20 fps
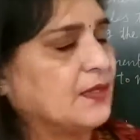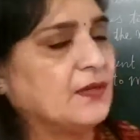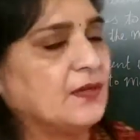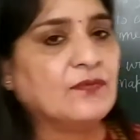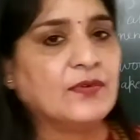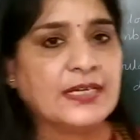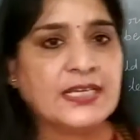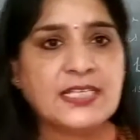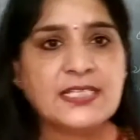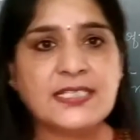
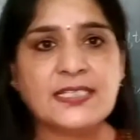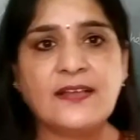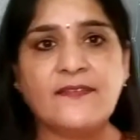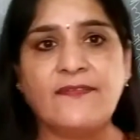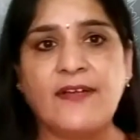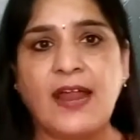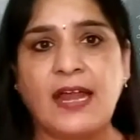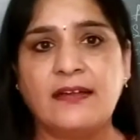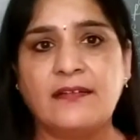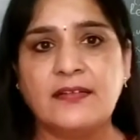What is the
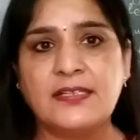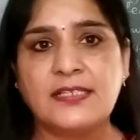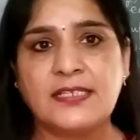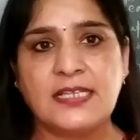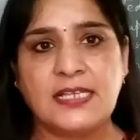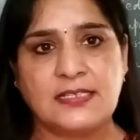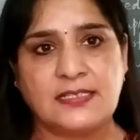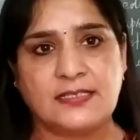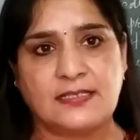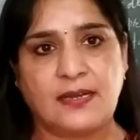federal
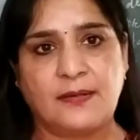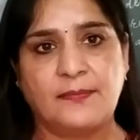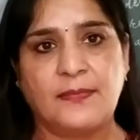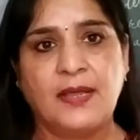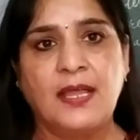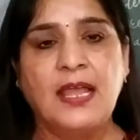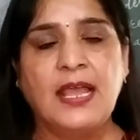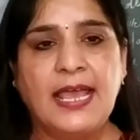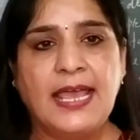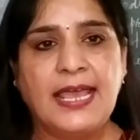system?
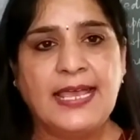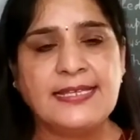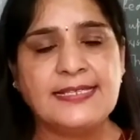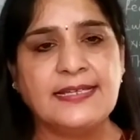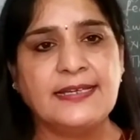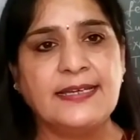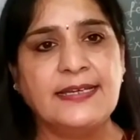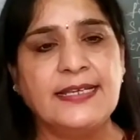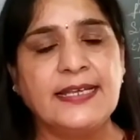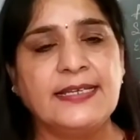As
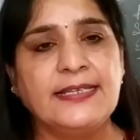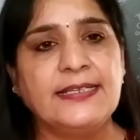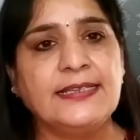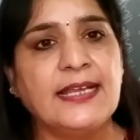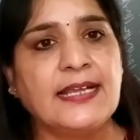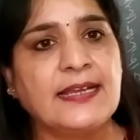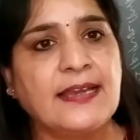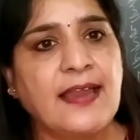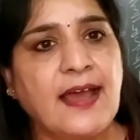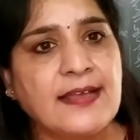earlier in the
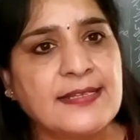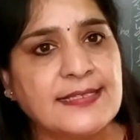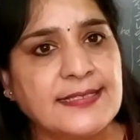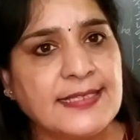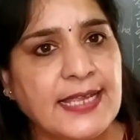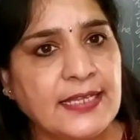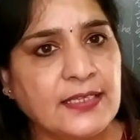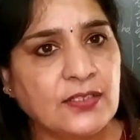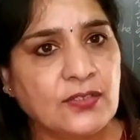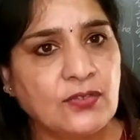class
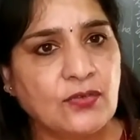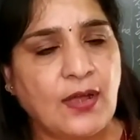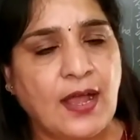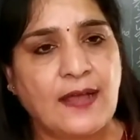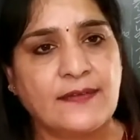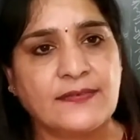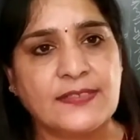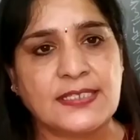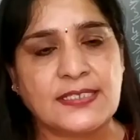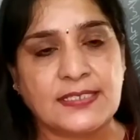10th you
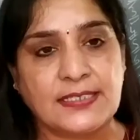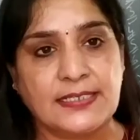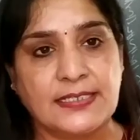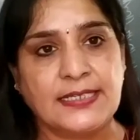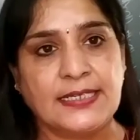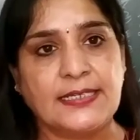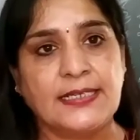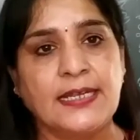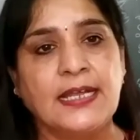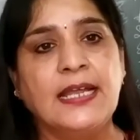have
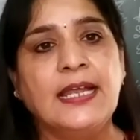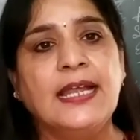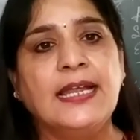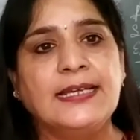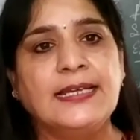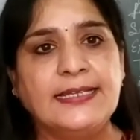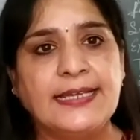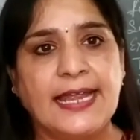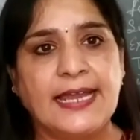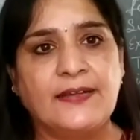studied
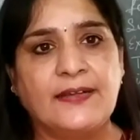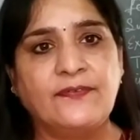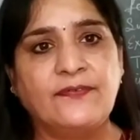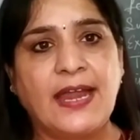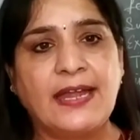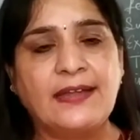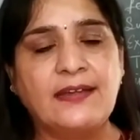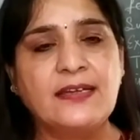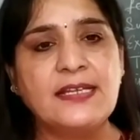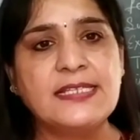that
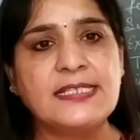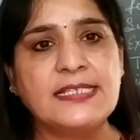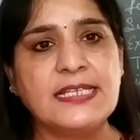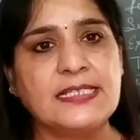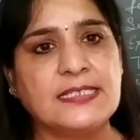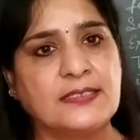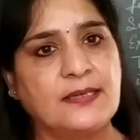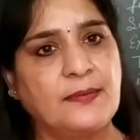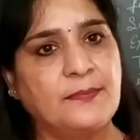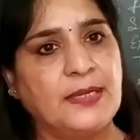federal
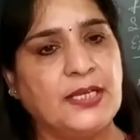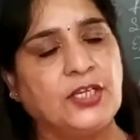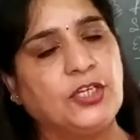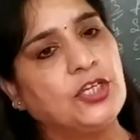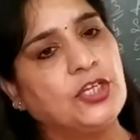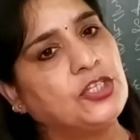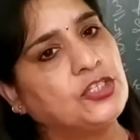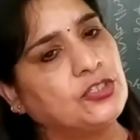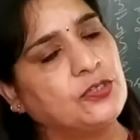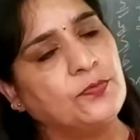system is
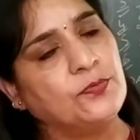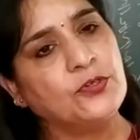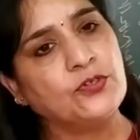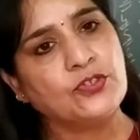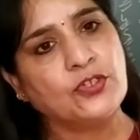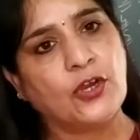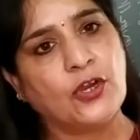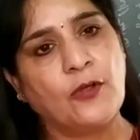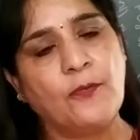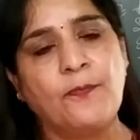
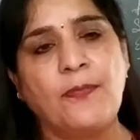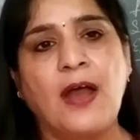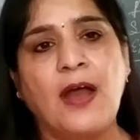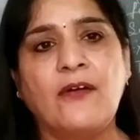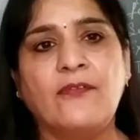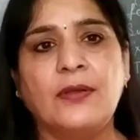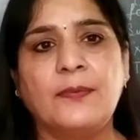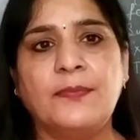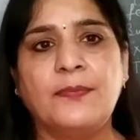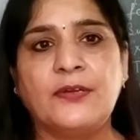distribution of
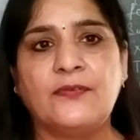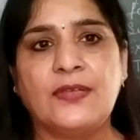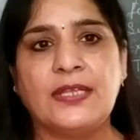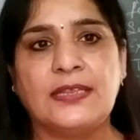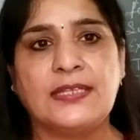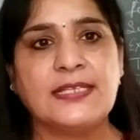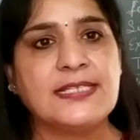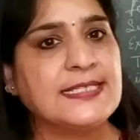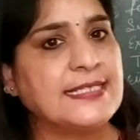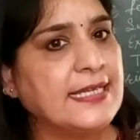power between
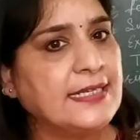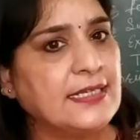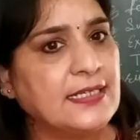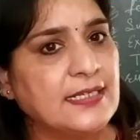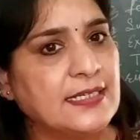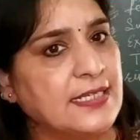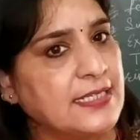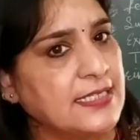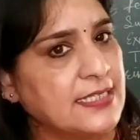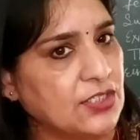the center
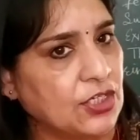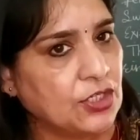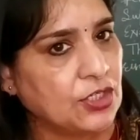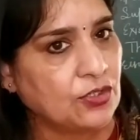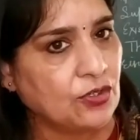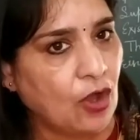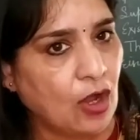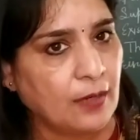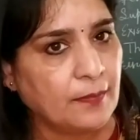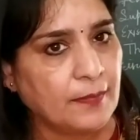and state
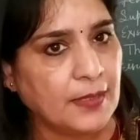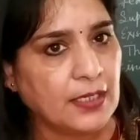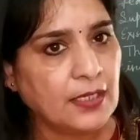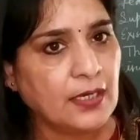government.